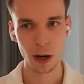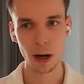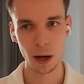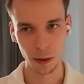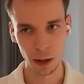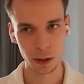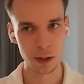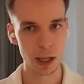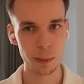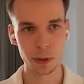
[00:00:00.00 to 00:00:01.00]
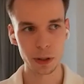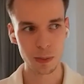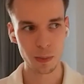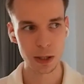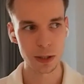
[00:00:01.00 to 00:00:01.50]
Another example is
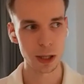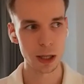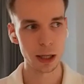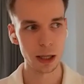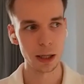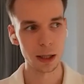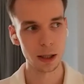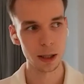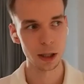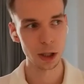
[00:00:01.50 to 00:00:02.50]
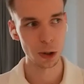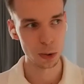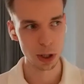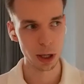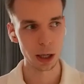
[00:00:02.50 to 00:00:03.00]
basically
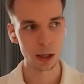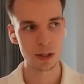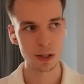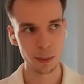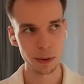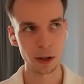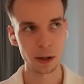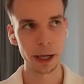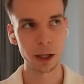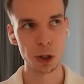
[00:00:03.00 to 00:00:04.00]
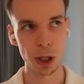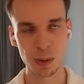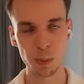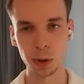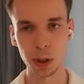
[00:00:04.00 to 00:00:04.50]
using something like
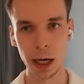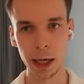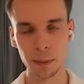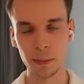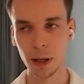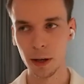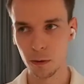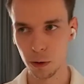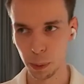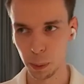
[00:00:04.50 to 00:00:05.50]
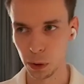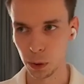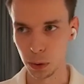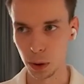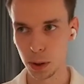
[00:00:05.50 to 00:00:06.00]
ChatSpot AI. For people
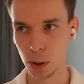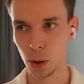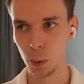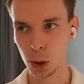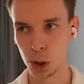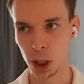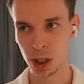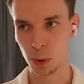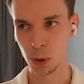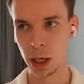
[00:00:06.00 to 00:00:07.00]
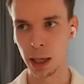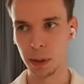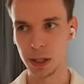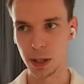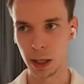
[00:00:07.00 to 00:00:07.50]
who don't know what ChatSpot AI
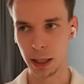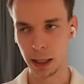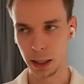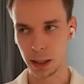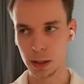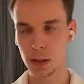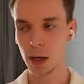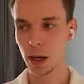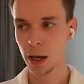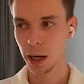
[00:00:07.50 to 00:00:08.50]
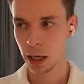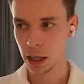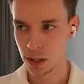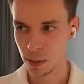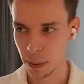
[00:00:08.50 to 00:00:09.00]
basically is,
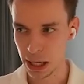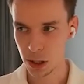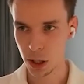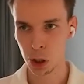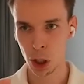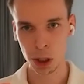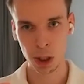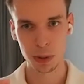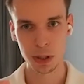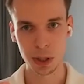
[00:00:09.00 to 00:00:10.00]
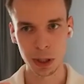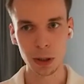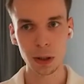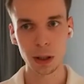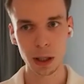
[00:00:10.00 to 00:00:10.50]
it's basically
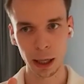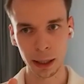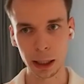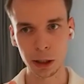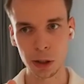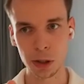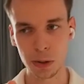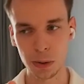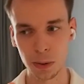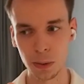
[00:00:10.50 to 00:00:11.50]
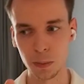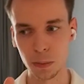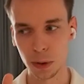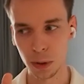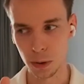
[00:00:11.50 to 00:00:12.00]
ChatGPT connected to
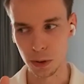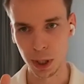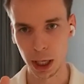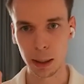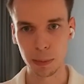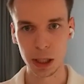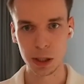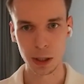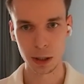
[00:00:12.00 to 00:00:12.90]
your CRM data.